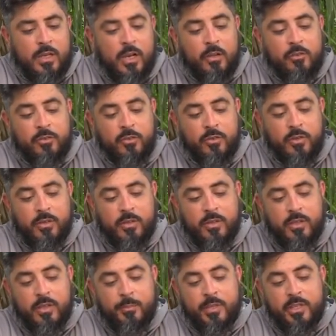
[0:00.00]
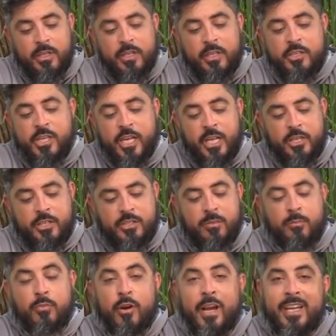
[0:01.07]
Also, the ability to change the
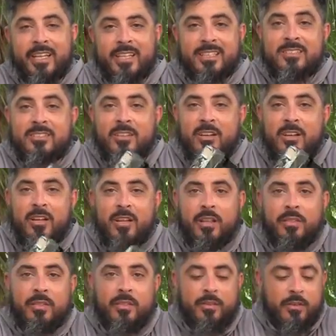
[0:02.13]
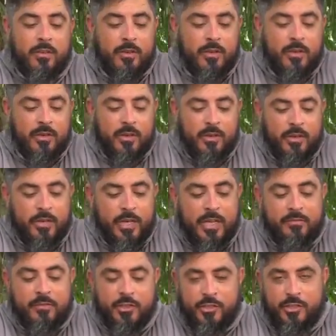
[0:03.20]
brightness on your
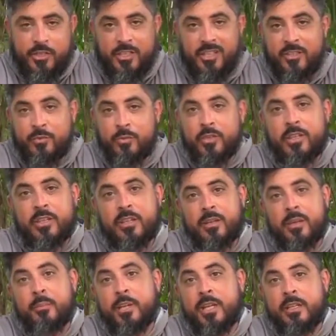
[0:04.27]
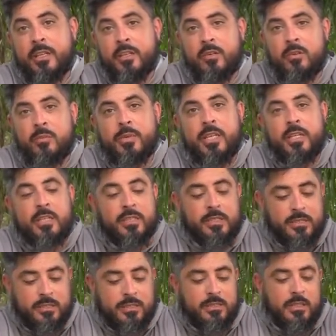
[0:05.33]
night vision is really a big deal,
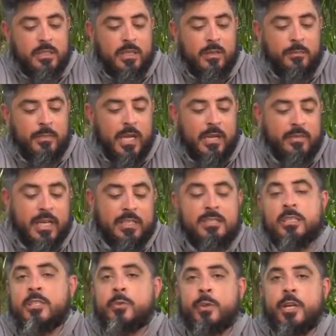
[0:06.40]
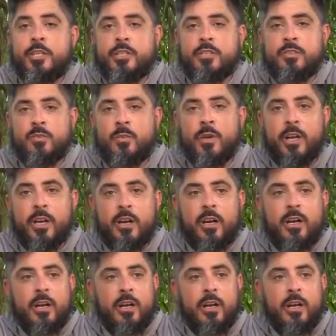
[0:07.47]
because I've had situations where